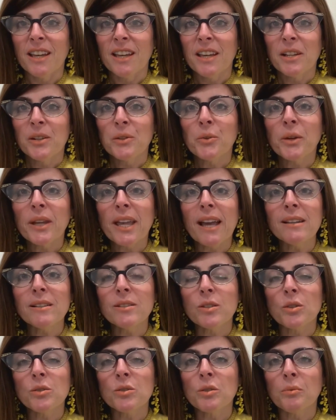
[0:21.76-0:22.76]
Nuriel
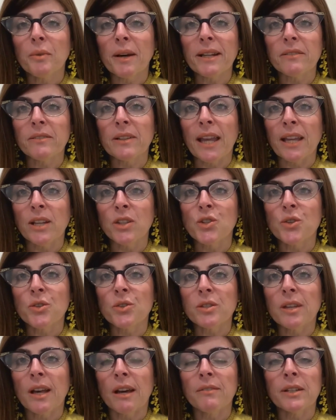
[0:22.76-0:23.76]
is also one of the
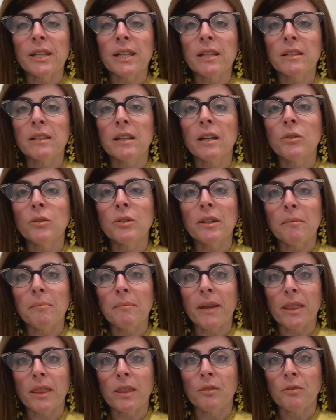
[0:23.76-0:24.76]
angels governing the lunar
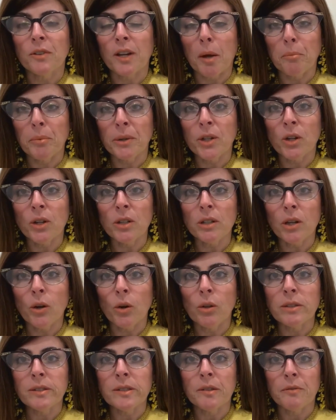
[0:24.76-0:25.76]
month of Capricorn
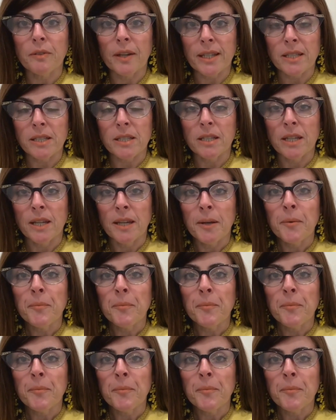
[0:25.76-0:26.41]
called Tevet.